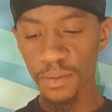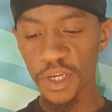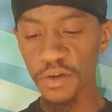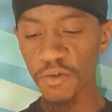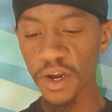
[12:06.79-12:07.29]

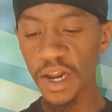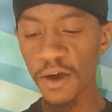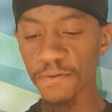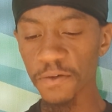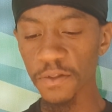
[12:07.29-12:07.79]
Getting right
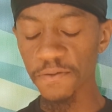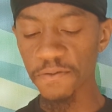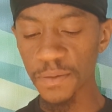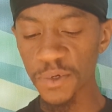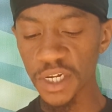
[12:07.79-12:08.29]
now for the
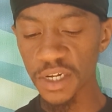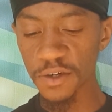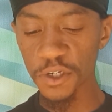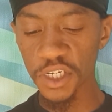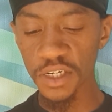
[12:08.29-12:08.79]
feminine
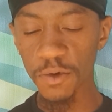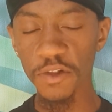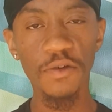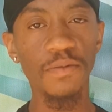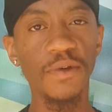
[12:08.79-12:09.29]
energy,
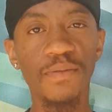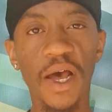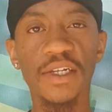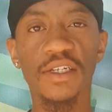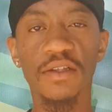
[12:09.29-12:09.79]
whether you be
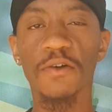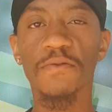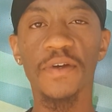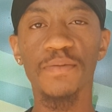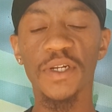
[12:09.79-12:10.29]
masculine or
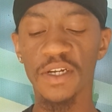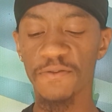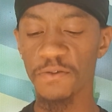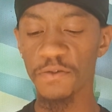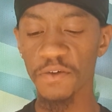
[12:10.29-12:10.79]
feminine, if
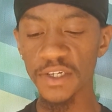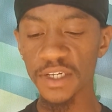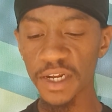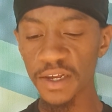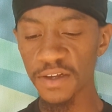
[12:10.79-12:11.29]
you
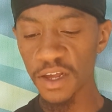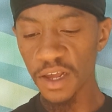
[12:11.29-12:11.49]
resonate,